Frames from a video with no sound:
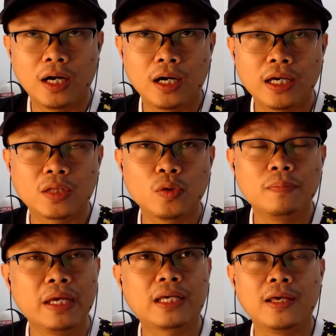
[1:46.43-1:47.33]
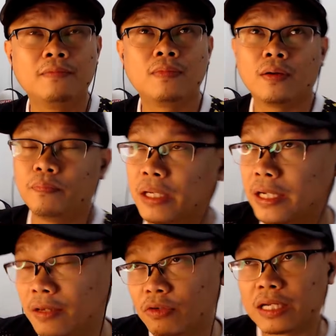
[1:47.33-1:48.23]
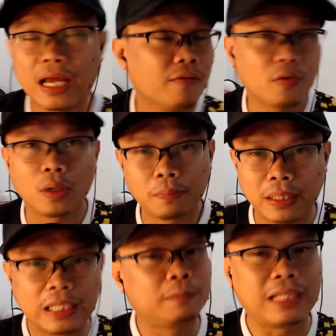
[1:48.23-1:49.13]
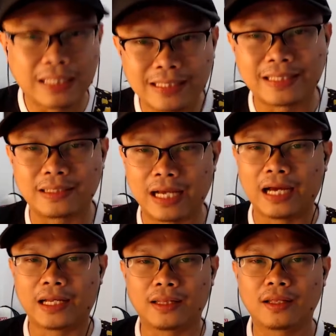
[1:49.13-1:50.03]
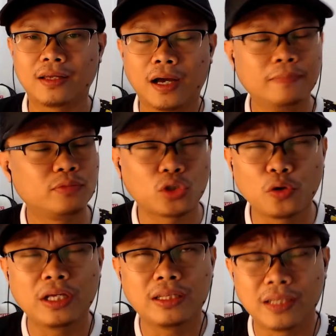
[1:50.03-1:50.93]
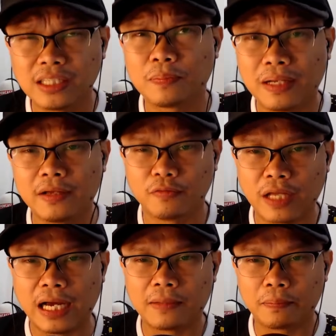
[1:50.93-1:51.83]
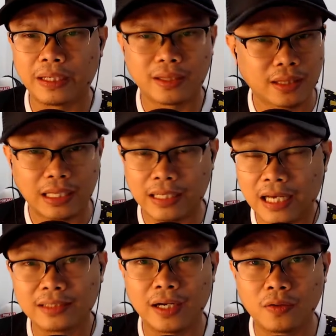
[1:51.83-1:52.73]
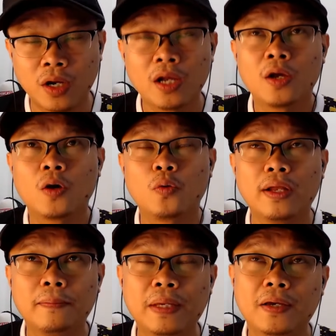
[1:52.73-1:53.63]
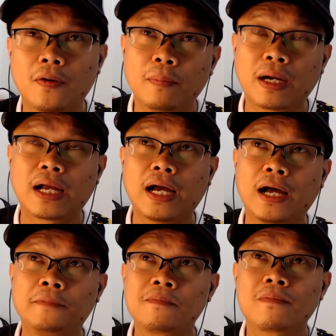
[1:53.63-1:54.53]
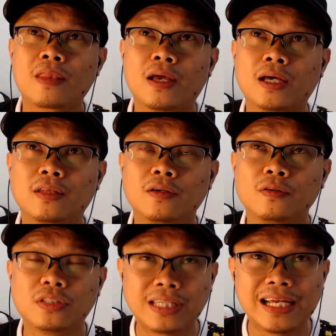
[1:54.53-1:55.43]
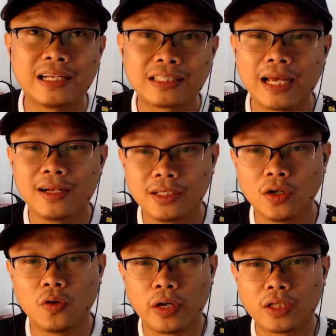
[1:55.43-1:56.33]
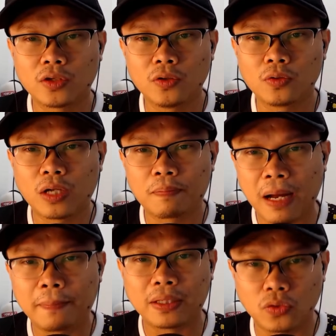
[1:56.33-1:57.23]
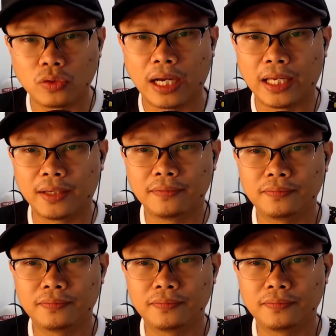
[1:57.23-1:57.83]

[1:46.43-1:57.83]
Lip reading: It will make him believe and everyone believe that he still got it. I'm sure he does believe that, but the knockdown will be, kumbaga, ito yung selyo, ito yung nagpapatunay.